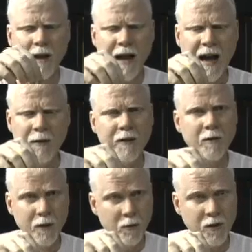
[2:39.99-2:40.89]
How do you
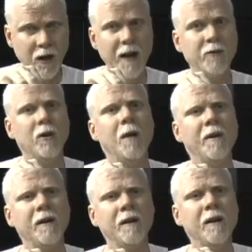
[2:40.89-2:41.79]
use a
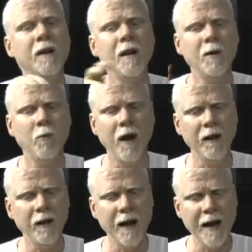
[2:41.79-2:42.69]
hydrometer?
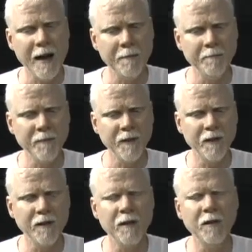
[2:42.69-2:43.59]
Well, um,
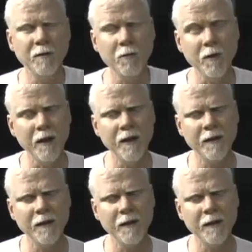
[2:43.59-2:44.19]
you,